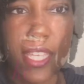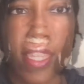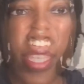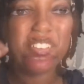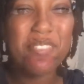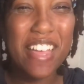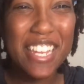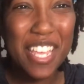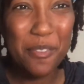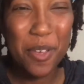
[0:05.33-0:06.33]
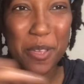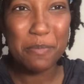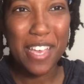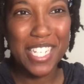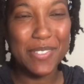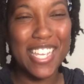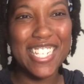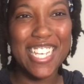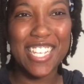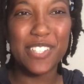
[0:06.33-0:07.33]
Hey everybody, and welcome back to my
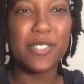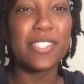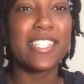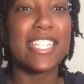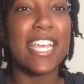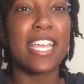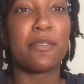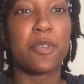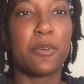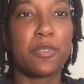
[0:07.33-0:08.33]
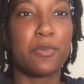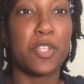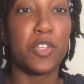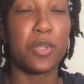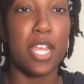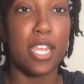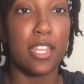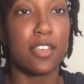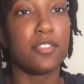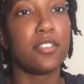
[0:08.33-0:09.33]
channel. Today I'm going to be doing
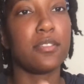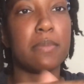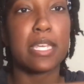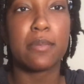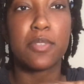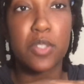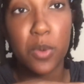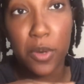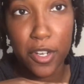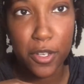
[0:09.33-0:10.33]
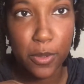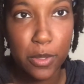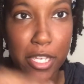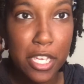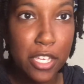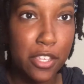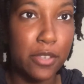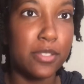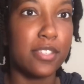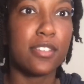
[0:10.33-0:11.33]
another makeup tutorial
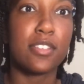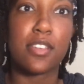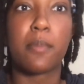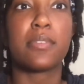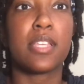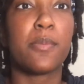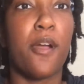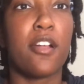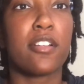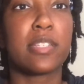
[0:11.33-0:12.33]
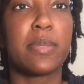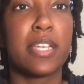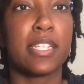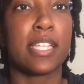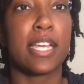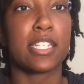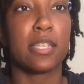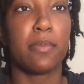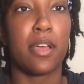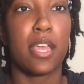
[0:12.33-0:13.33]
using ShopMissA products because I
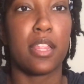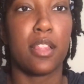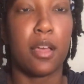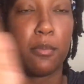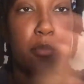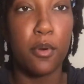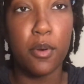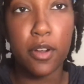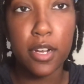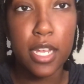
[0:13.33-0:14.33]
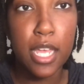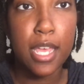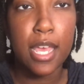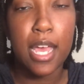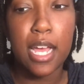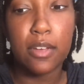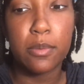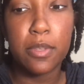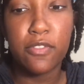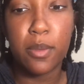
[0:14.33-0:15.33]
actually bought a lot more. I will
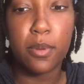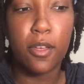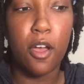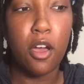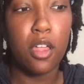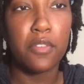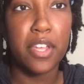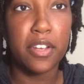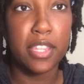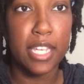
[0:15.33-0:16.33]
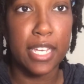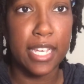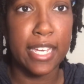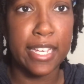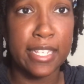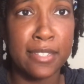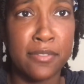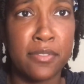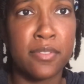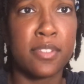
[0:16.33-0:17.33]
be filming a haul of everything I
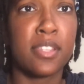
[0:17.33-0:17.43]
have